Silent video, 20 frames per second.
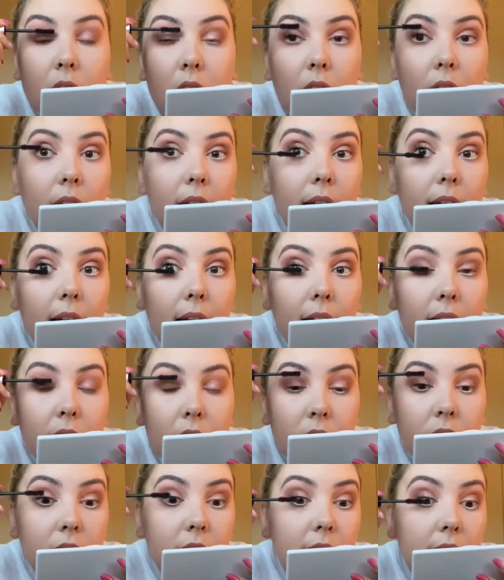I
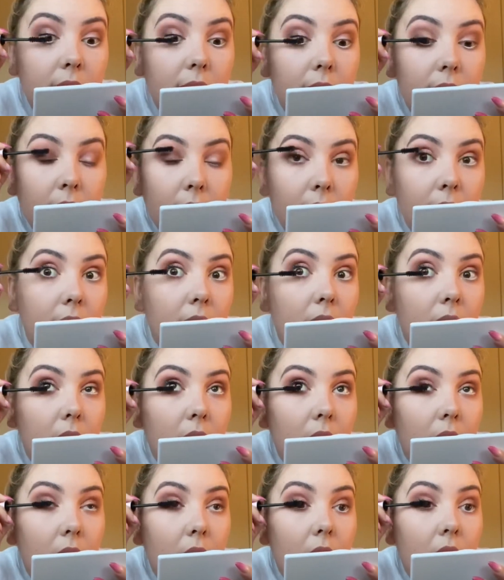actually think
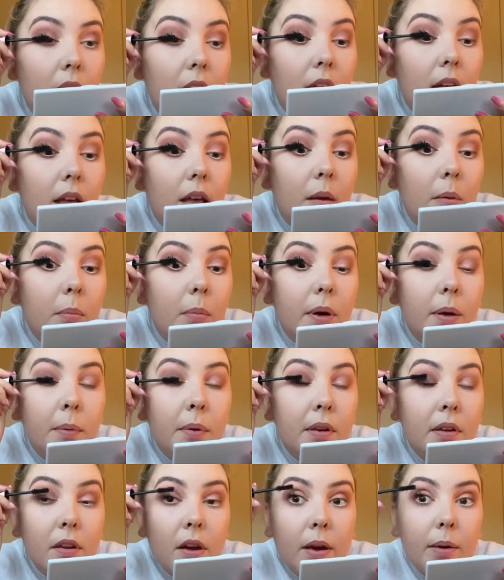it might
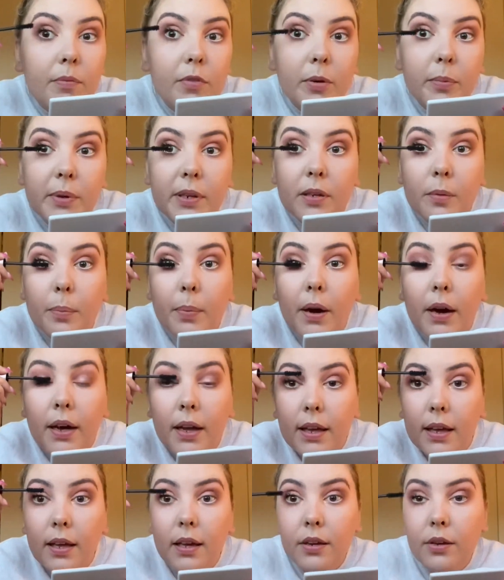be time for me to
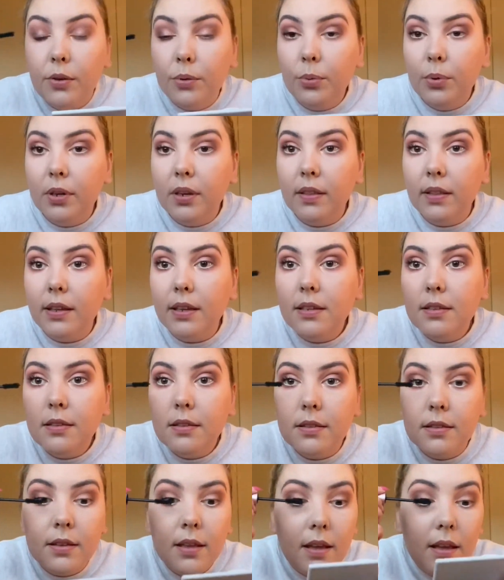buy a new one of
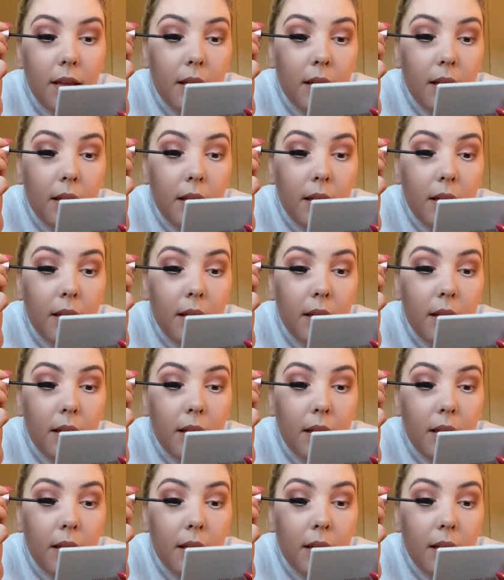these,